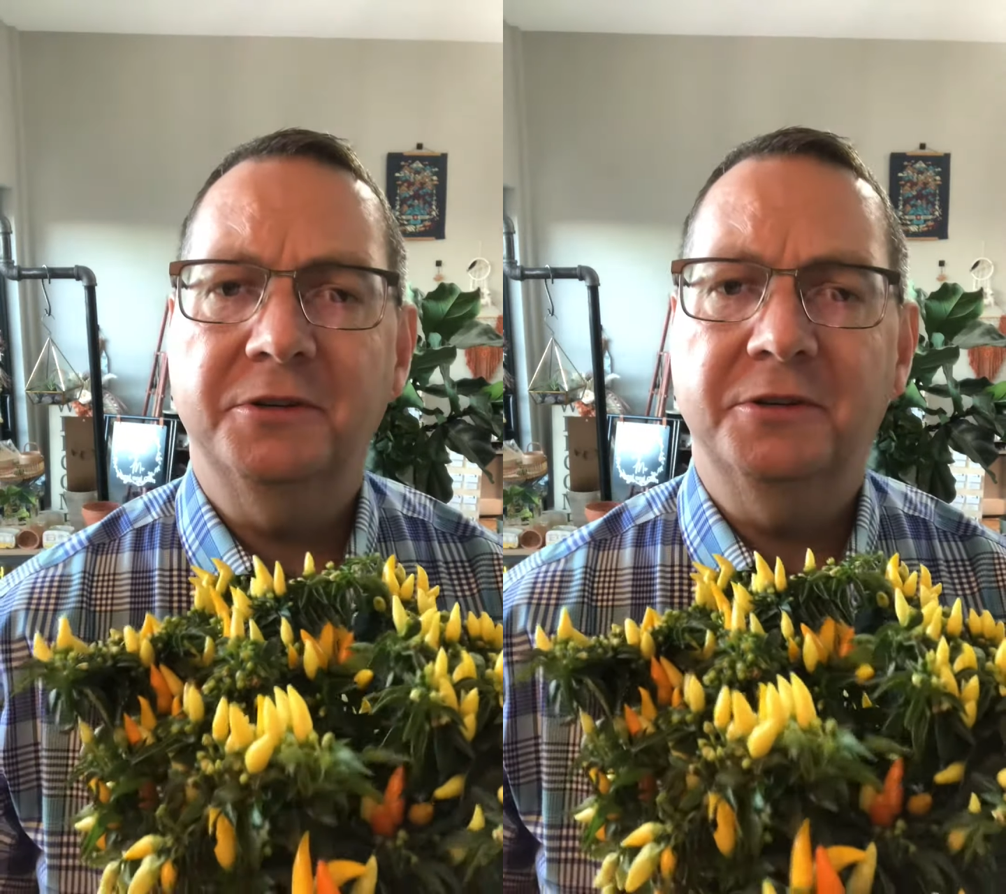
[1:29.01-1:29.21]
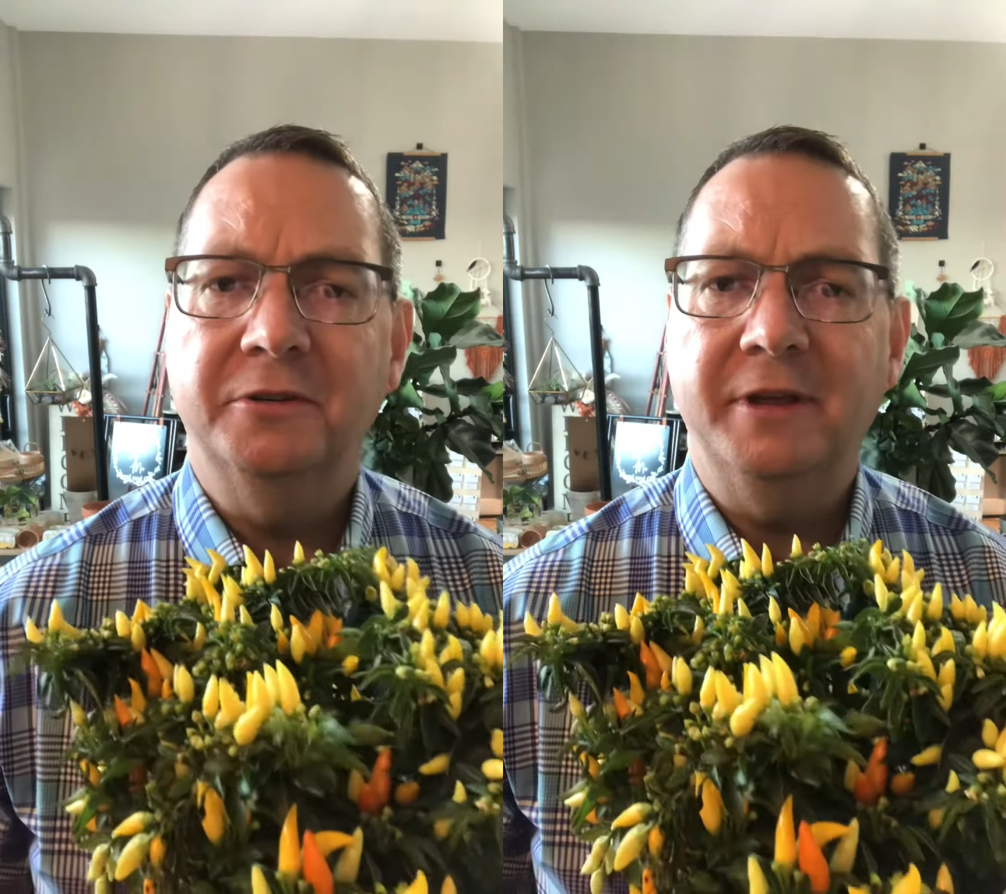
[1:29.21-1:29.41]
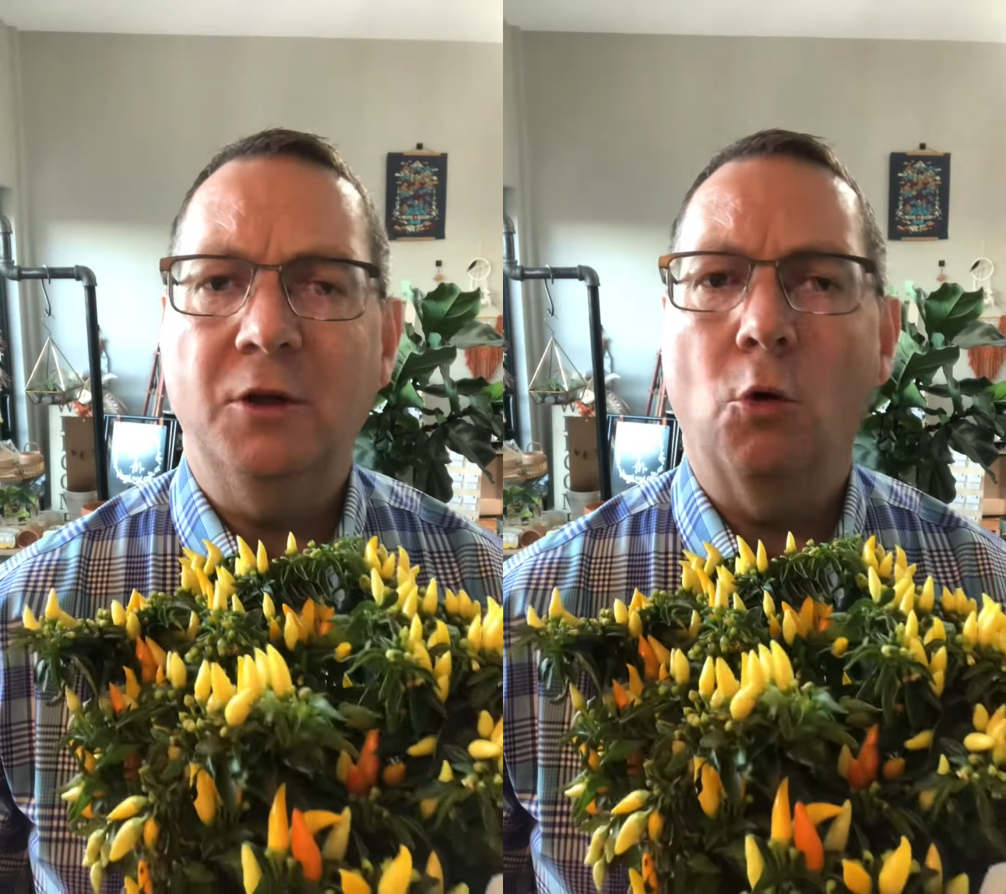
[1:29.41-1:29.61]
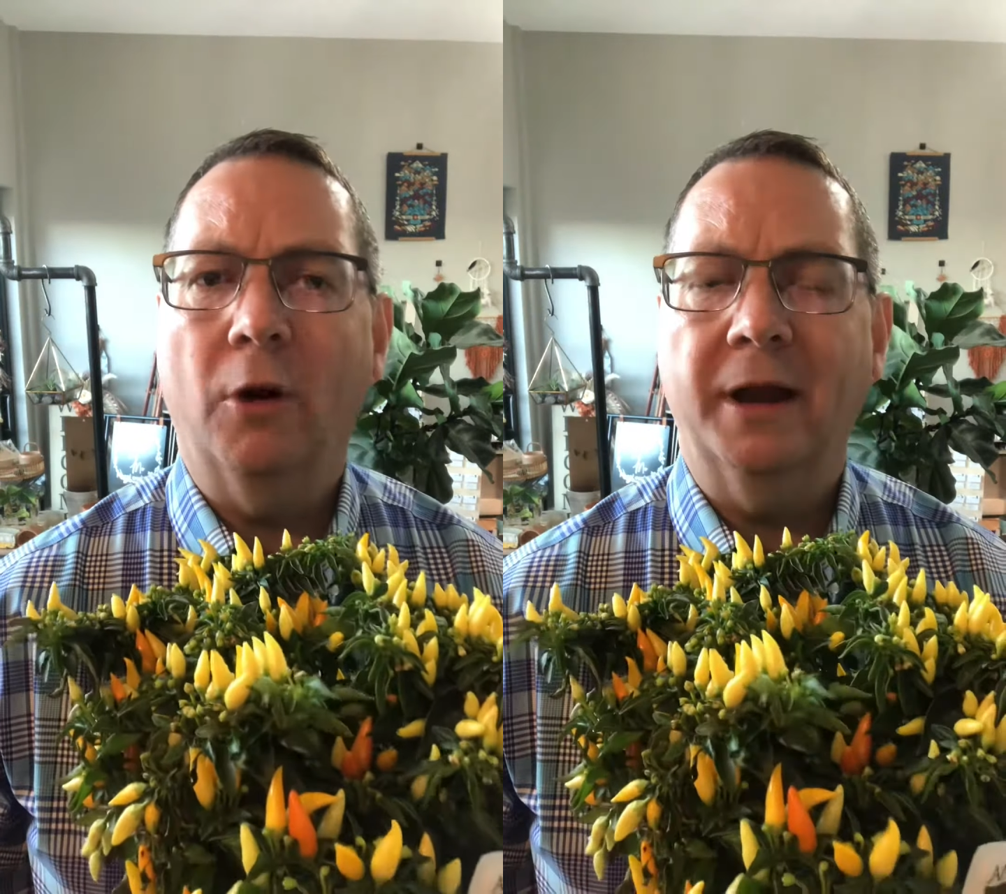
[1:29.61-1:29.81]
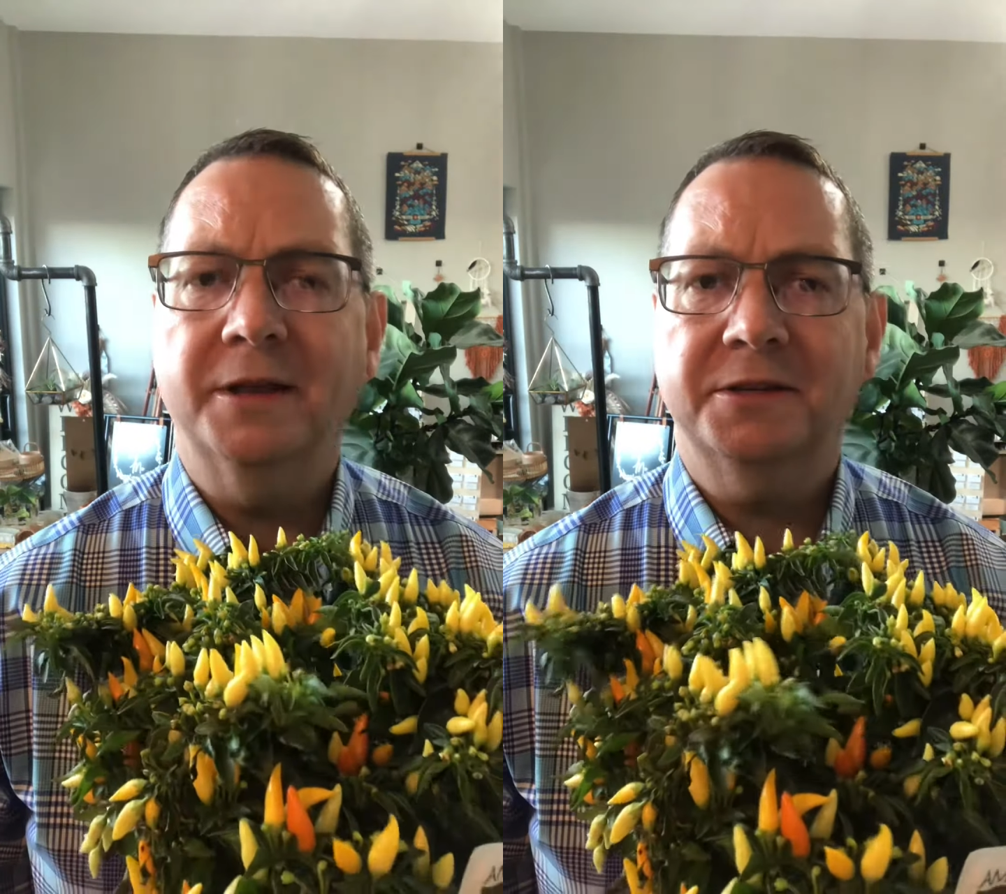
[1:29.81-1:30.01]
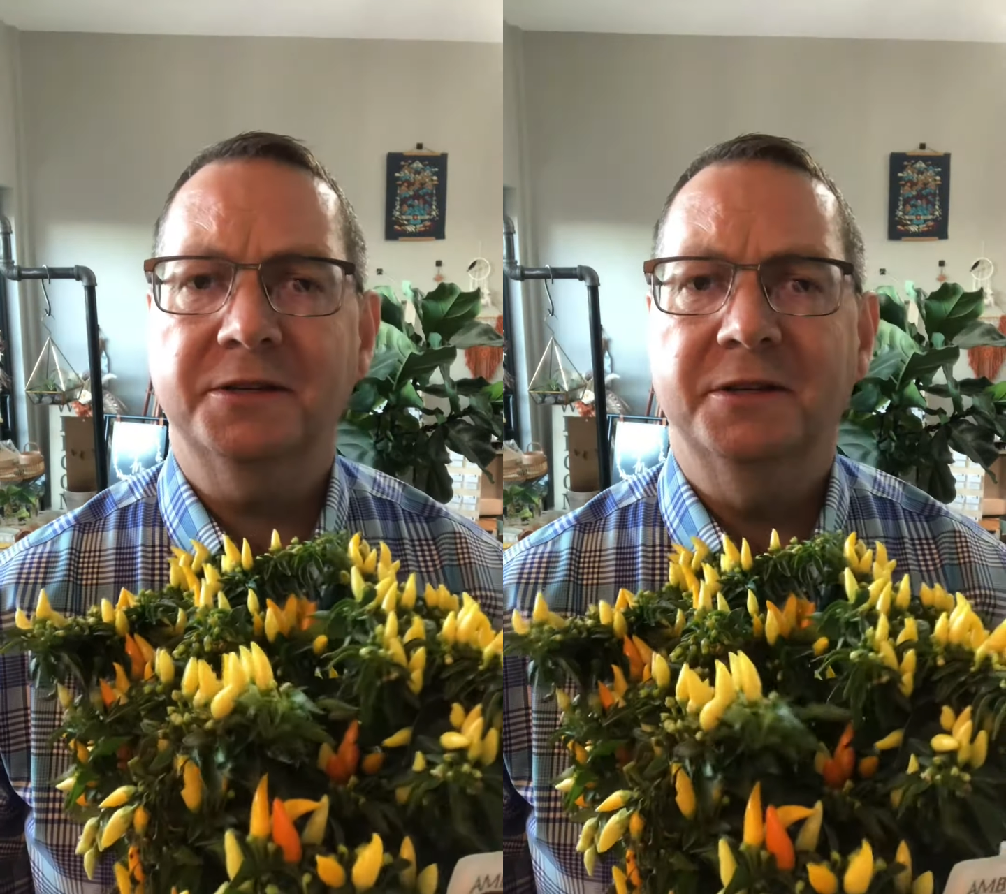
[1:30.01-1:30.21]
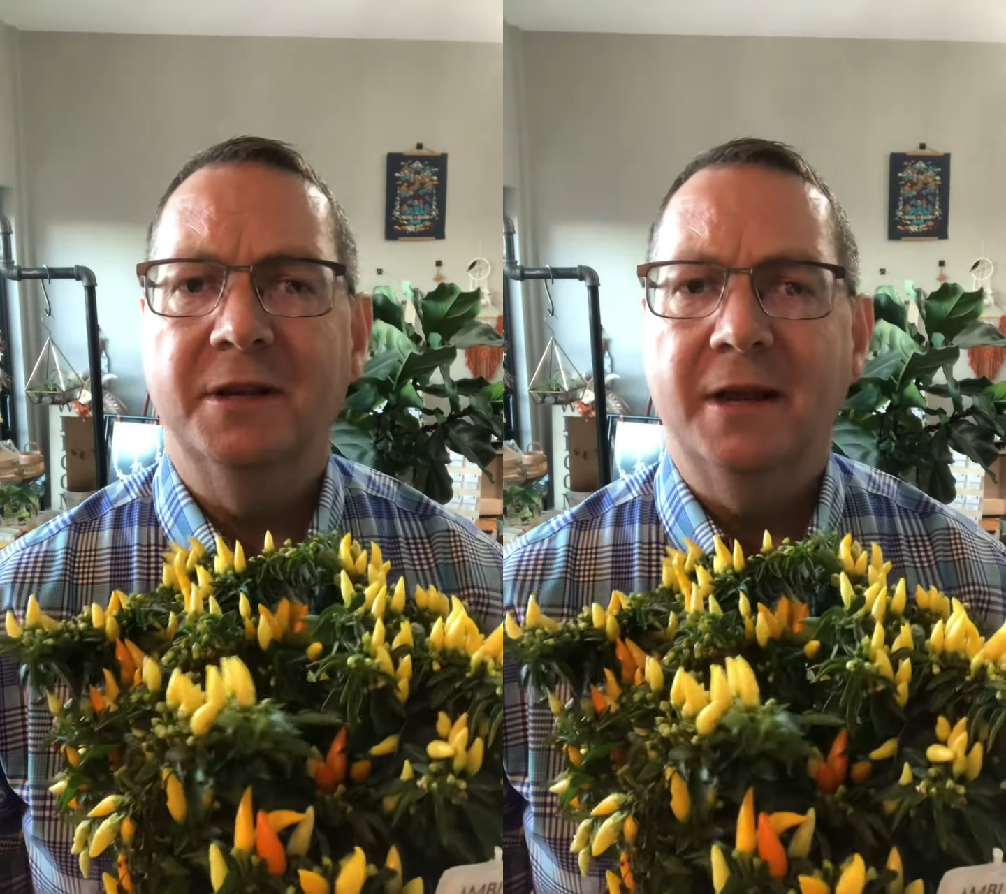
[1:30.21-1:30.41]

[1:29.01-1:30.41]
to the Aureus,